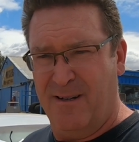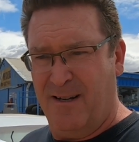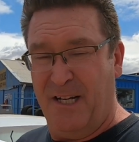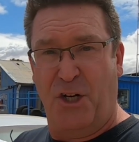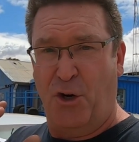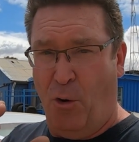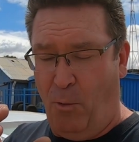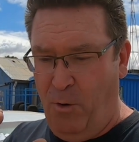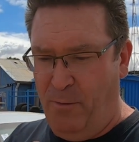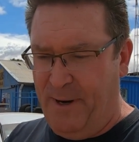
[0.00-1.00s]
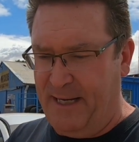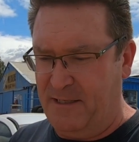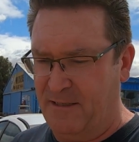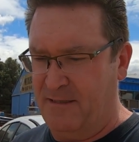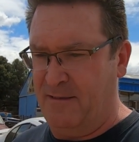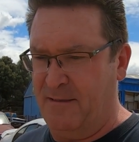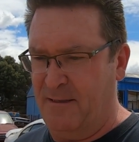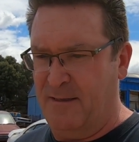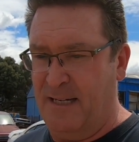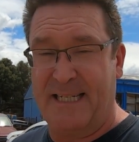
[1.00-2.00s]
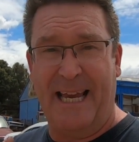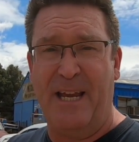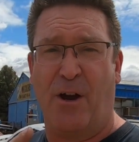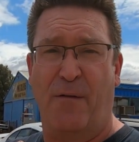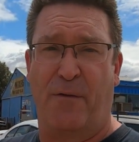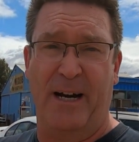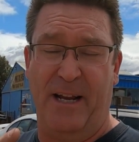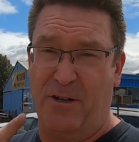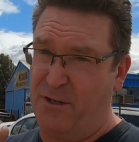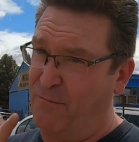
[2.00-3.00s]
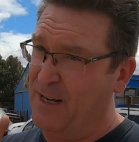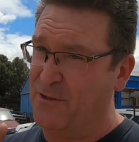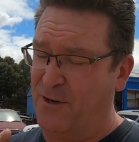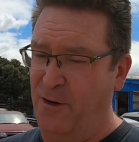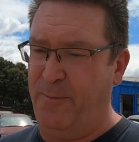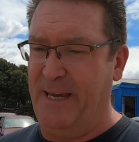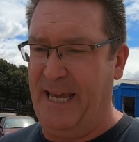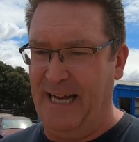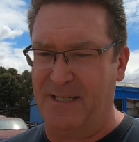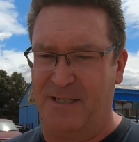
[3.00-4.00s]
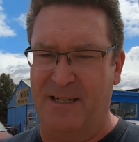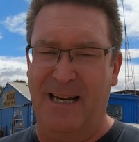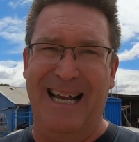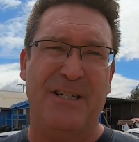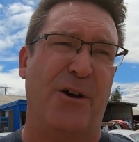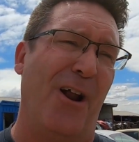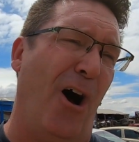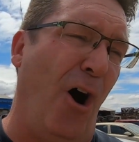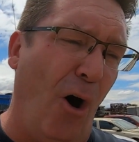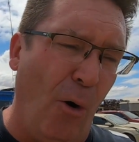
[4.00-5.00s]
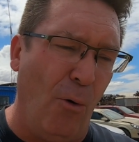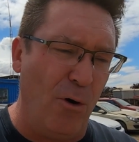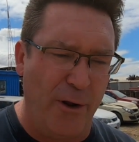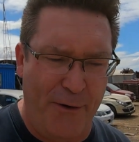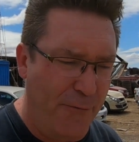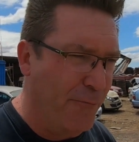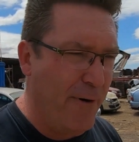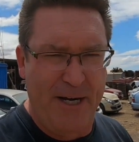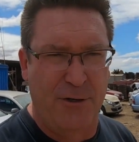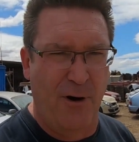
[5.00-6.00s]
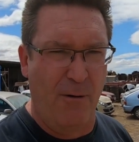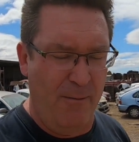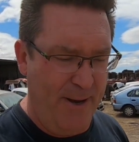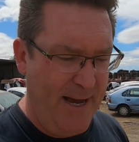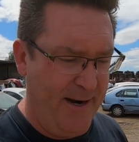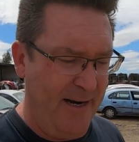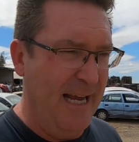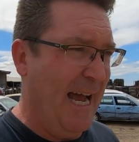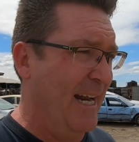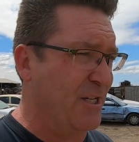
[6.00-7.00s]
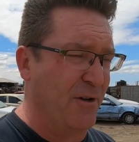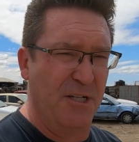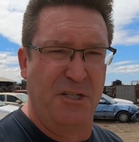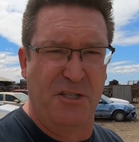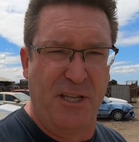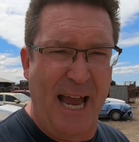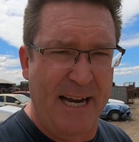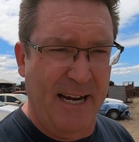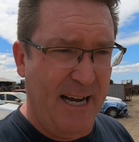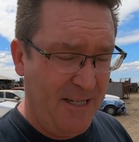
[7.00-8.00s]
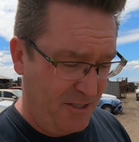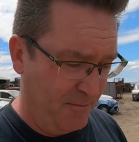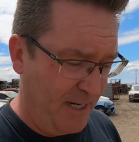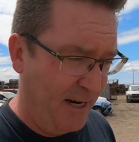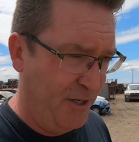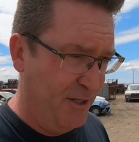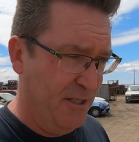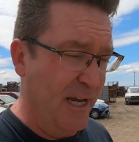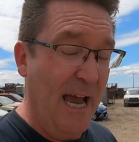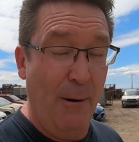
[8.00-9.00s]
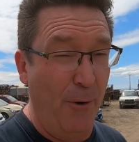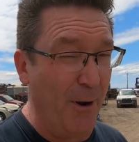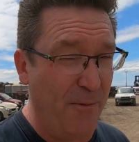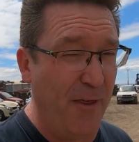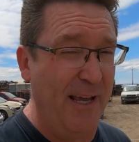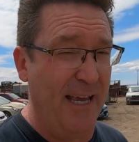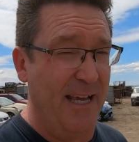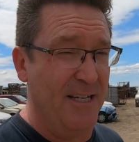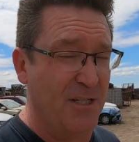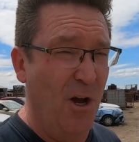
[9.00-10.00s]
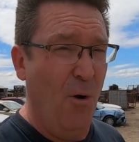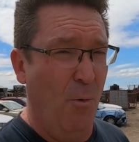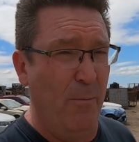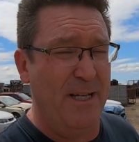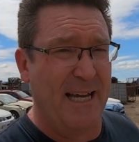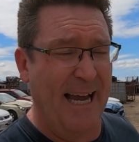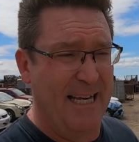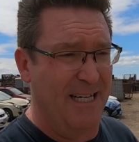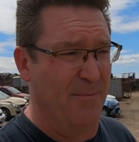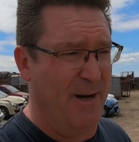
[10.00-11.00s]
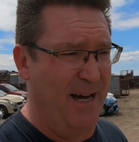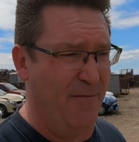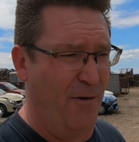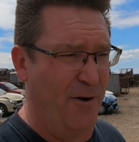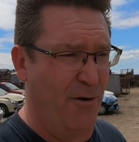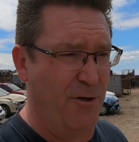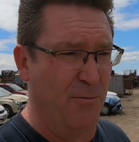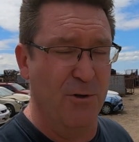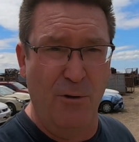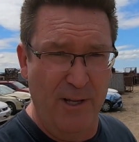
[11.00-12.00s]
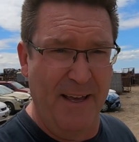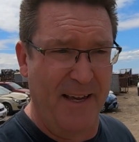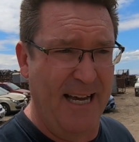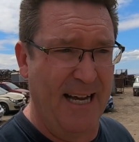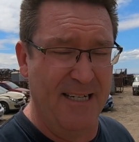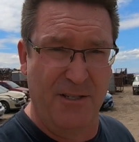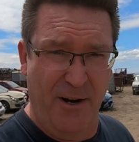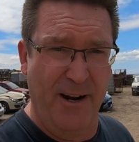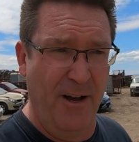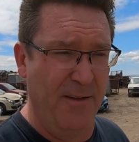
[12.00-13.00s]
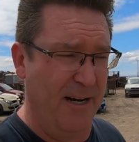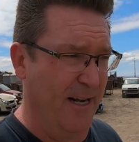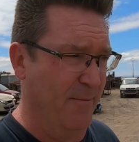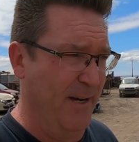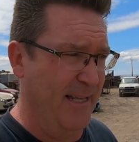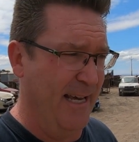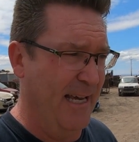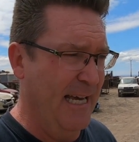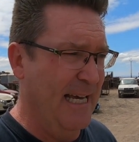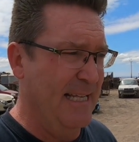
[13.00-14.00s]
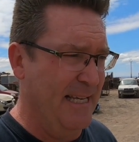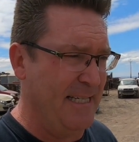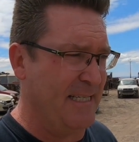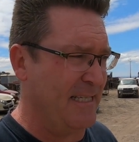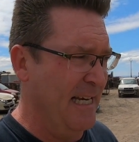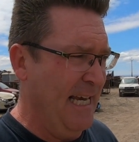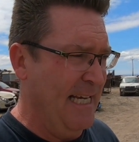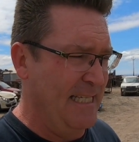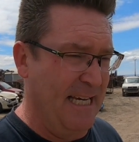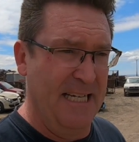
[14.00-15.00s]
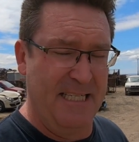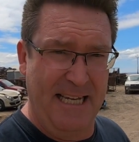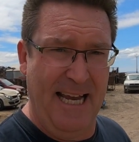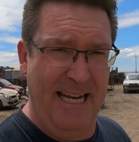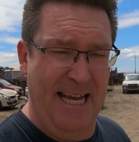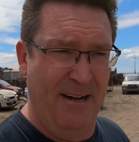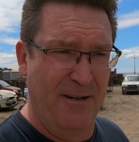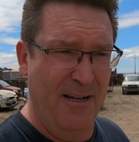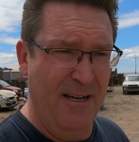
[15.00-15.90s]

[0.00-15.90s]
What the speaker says: It's short wheelbase. It's eco-friendly because it runs on LP gas. It's got a whole lot of retro about it, and it's got a stack of custom touches. And what I'm thinking is, when we take it to the barn find auction with all the other cars that I know that are going to be there, this is going to stand out